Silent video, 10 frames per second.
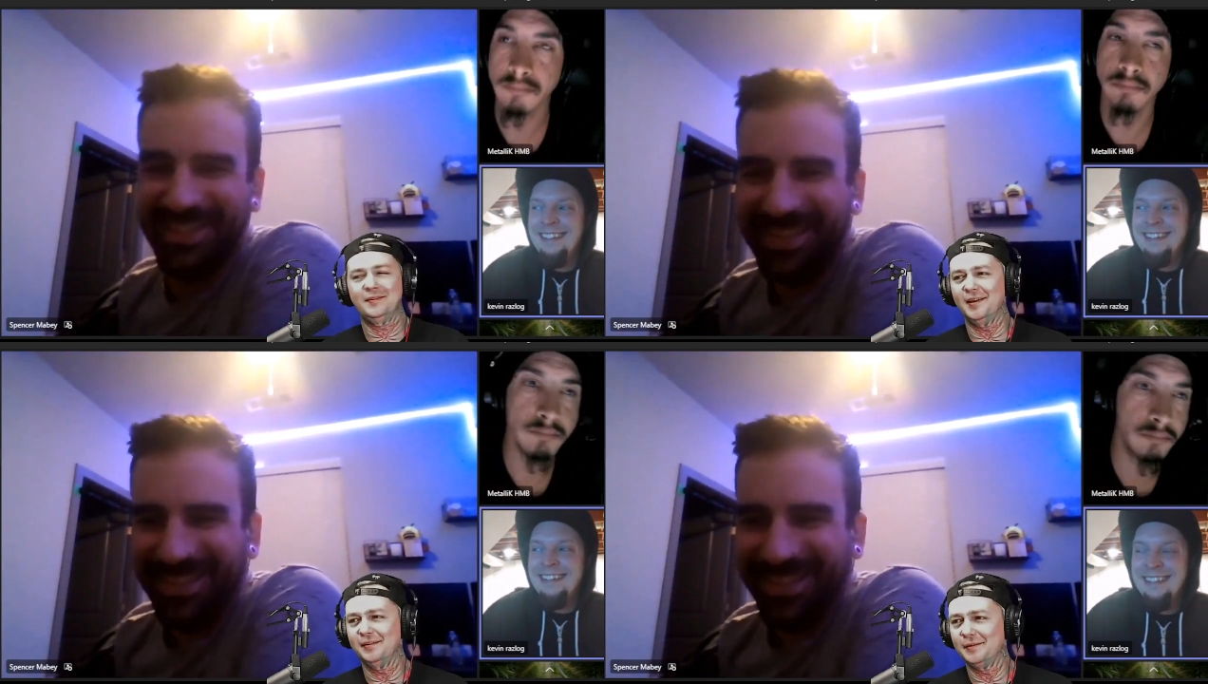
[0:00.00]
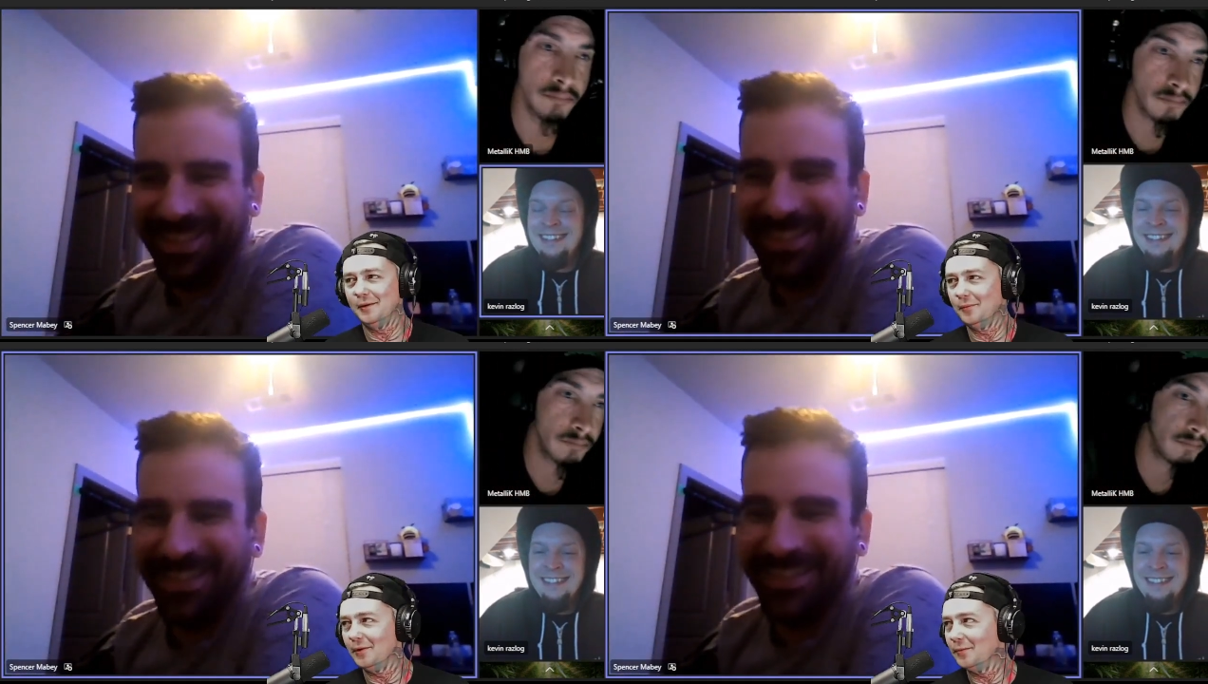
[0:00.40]
Speaker 1: sense.
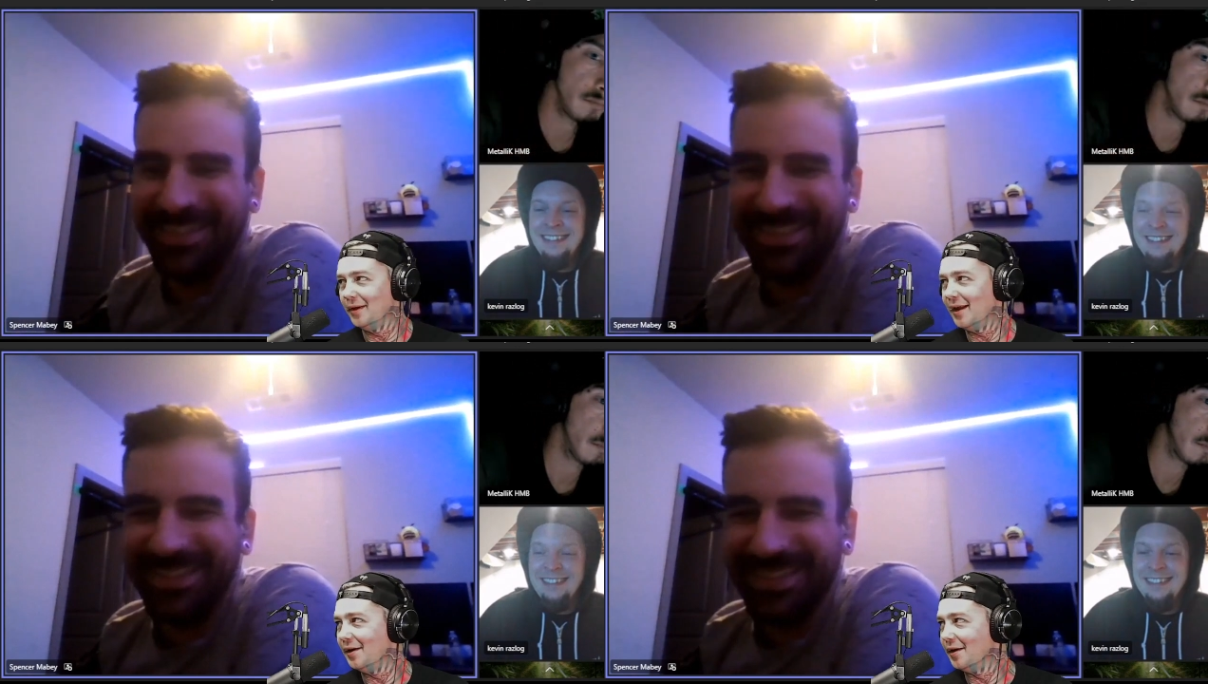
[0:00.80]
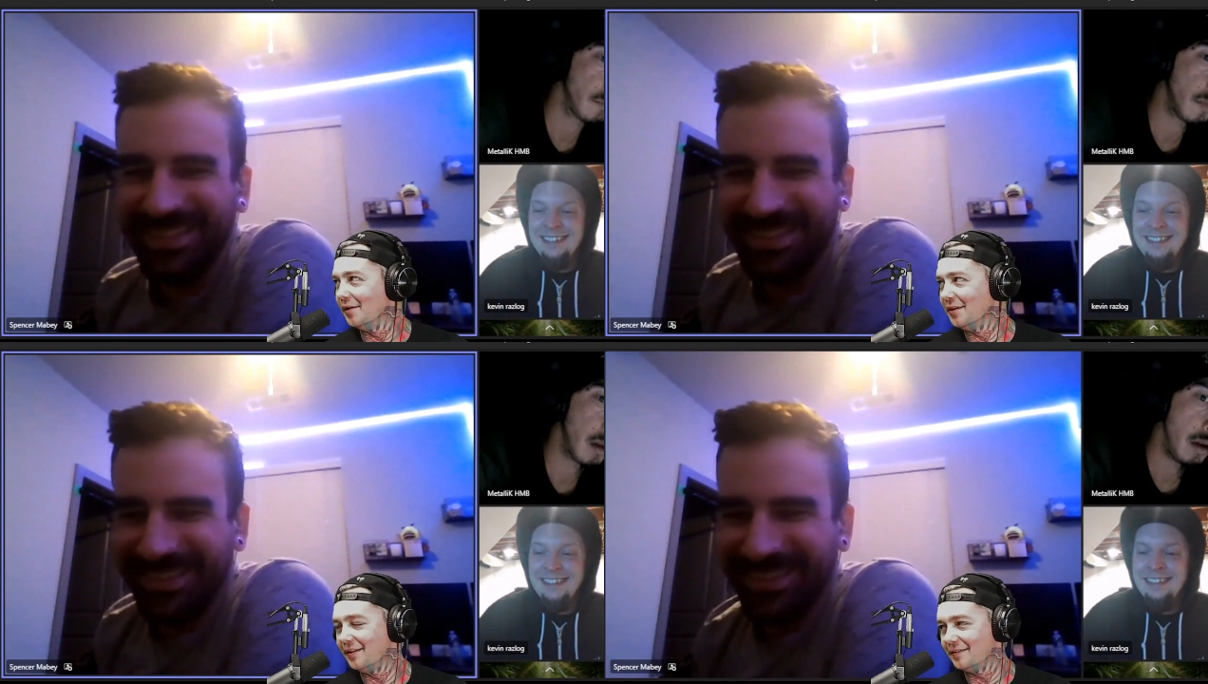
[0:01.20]
And we'll end
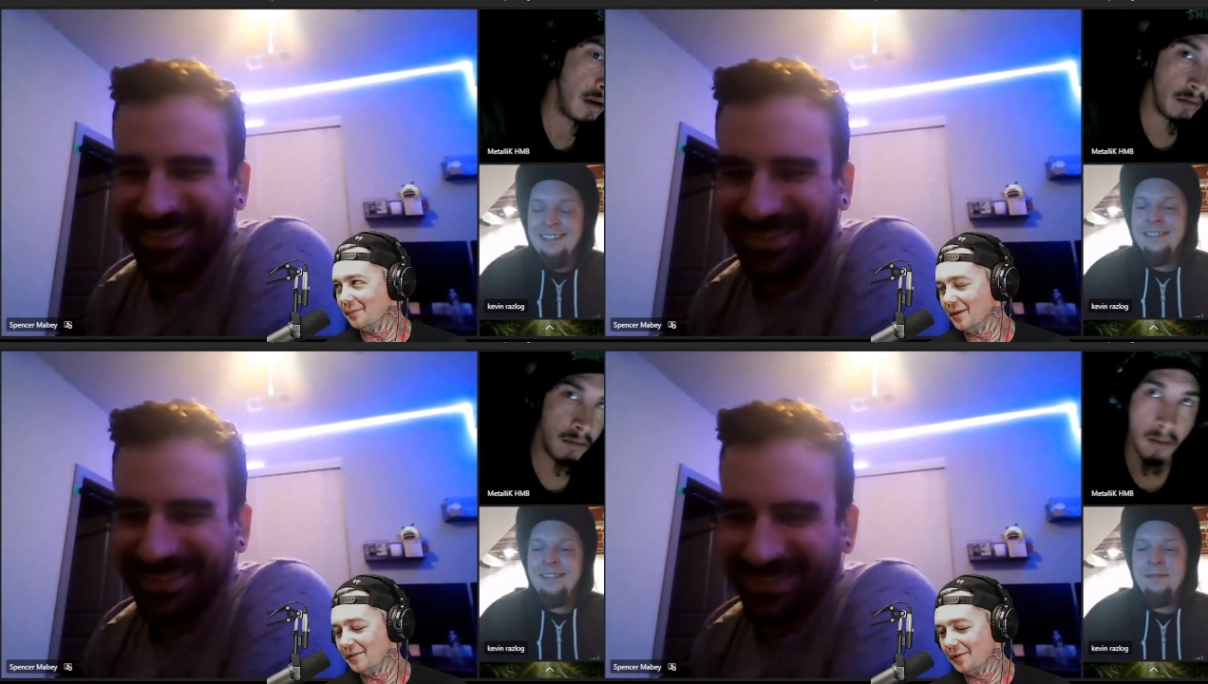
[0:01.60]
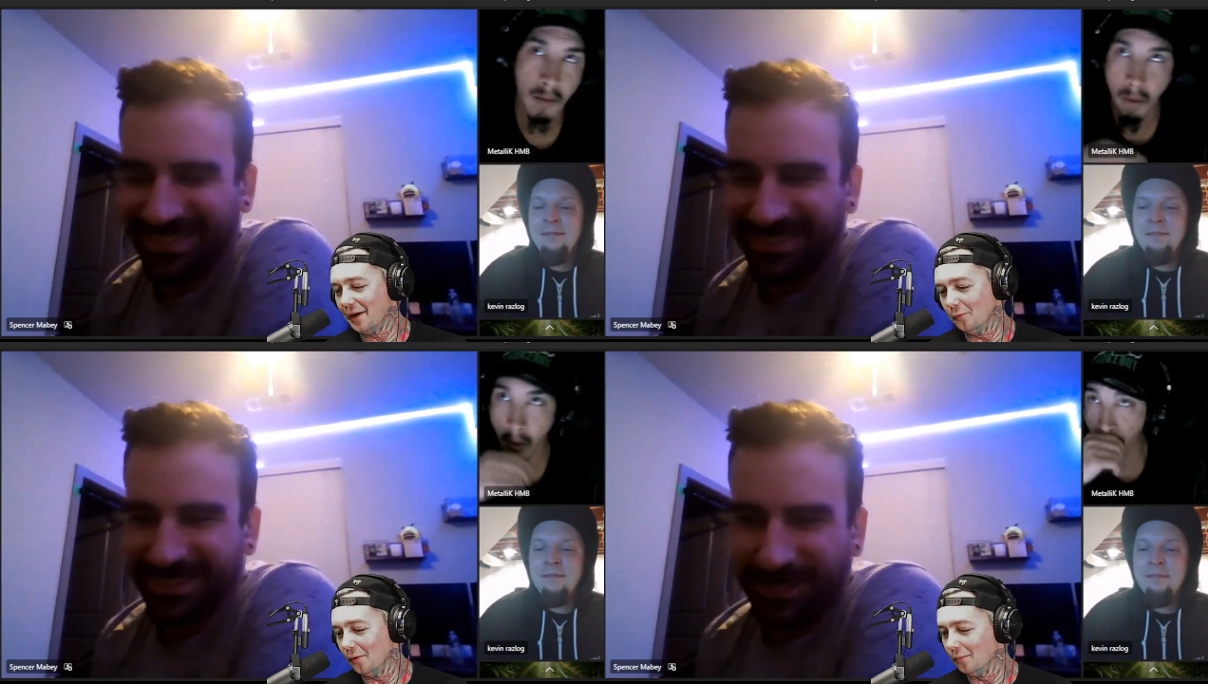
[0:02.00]
on this. I'm gonna
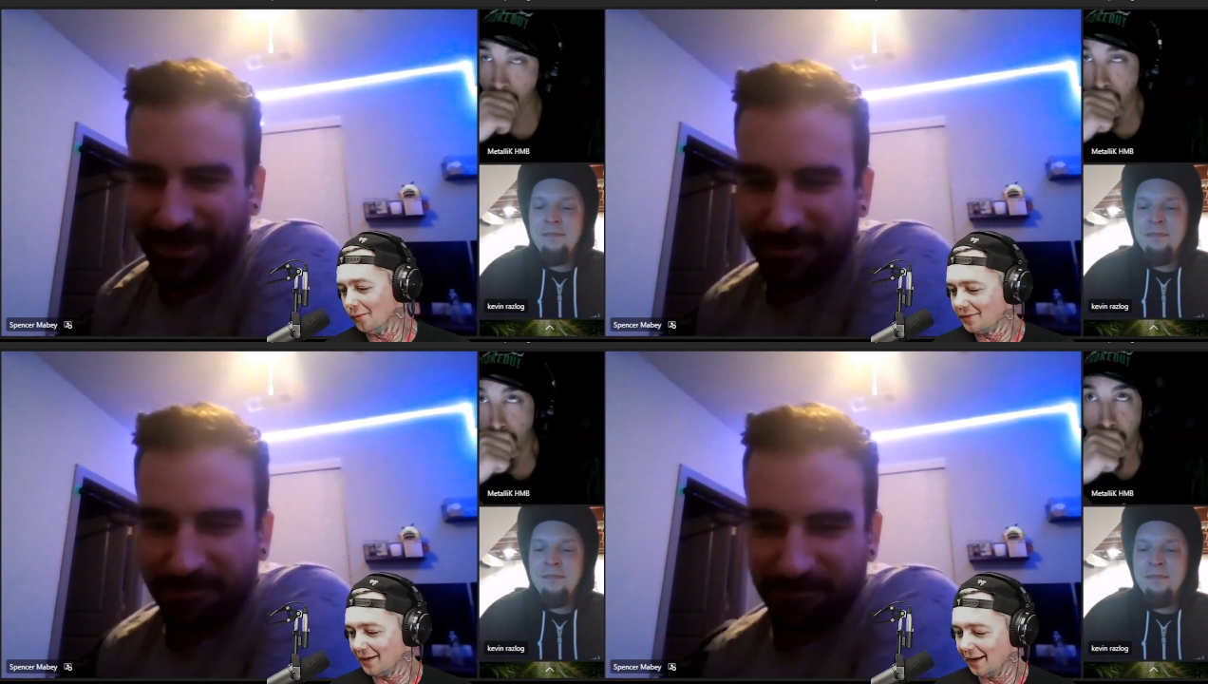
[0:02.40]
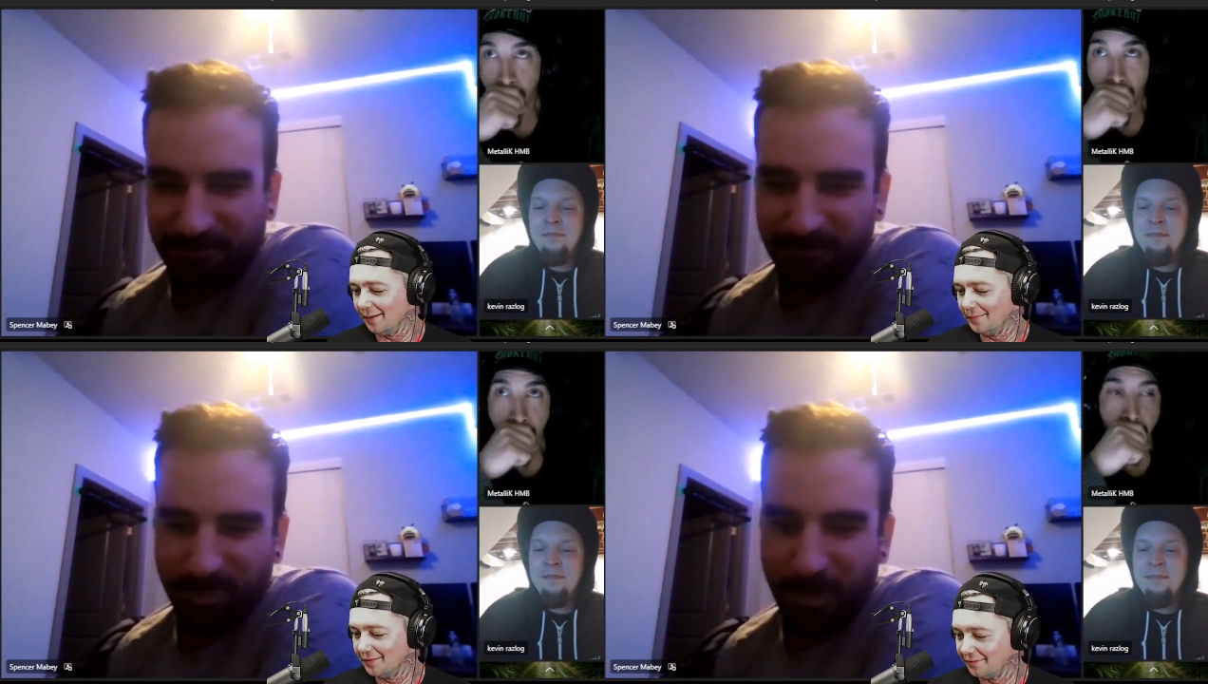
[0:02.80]
try one more
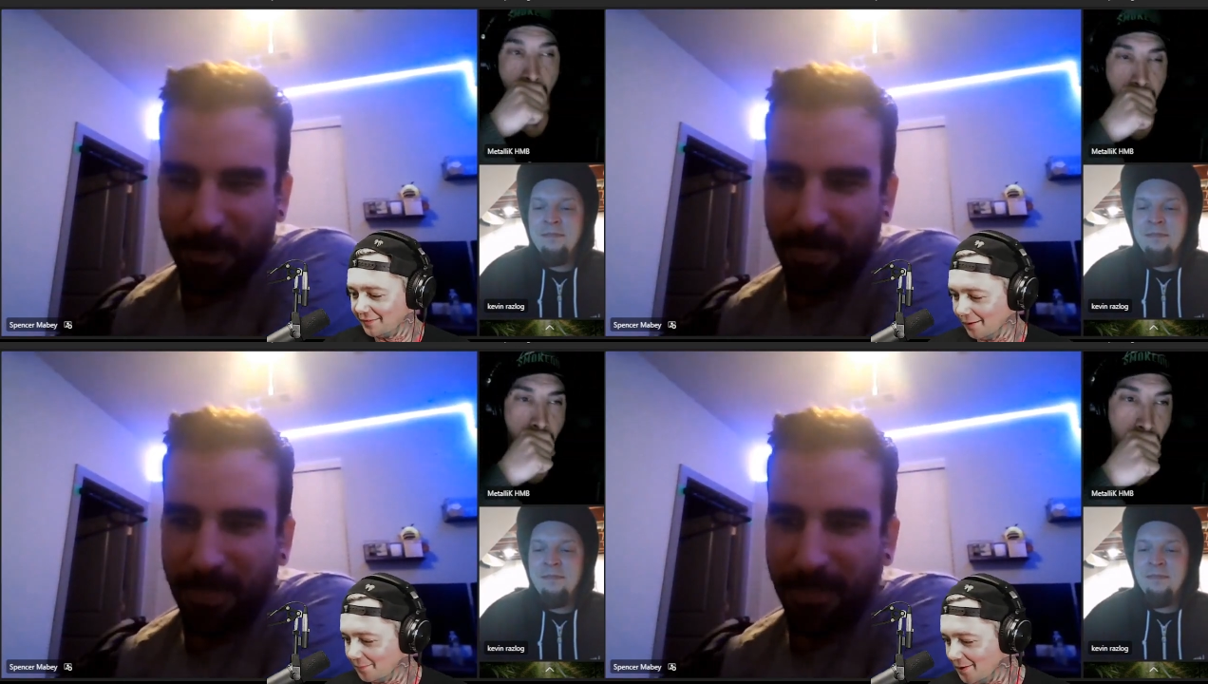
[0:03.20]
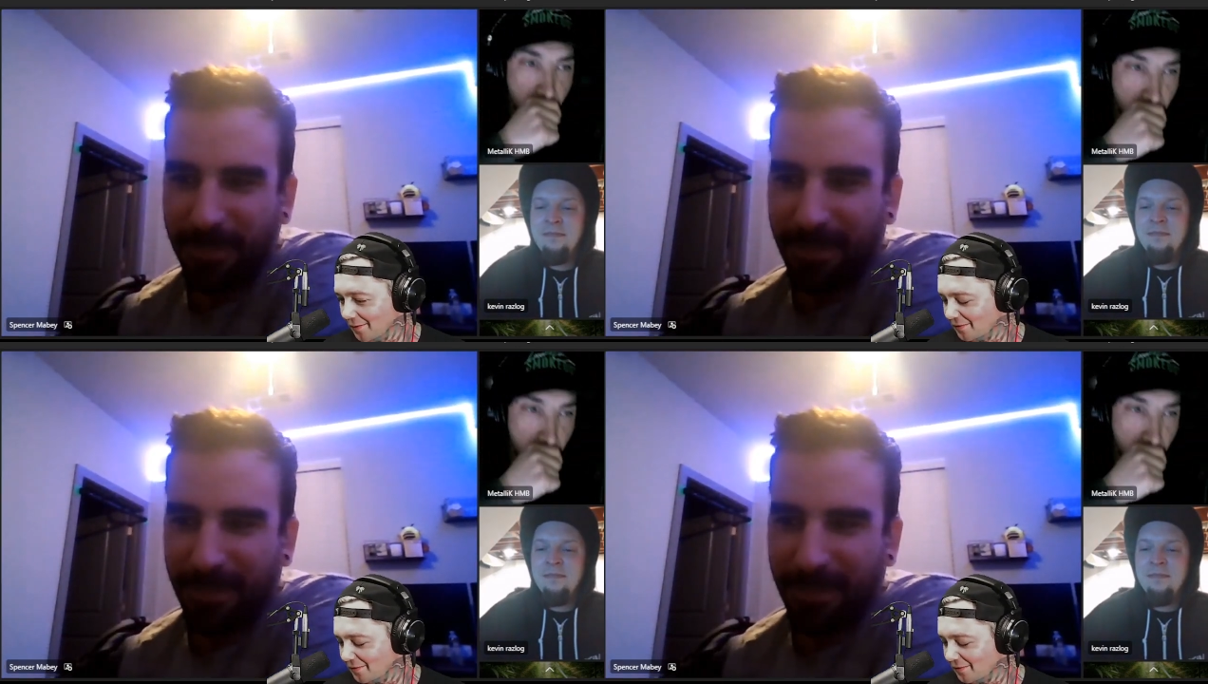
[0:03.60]
time to stump you on